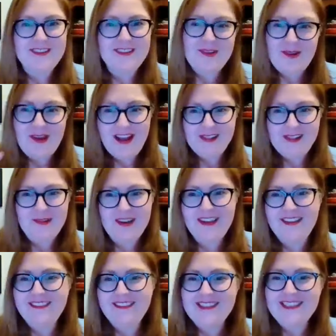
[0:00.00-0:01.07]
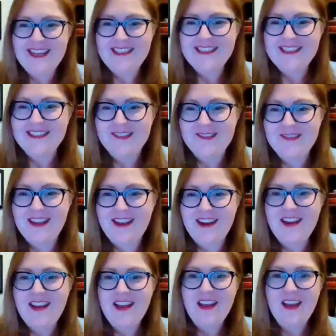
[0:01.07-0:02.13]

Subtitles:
So hi, Laura. It's nice to see you there.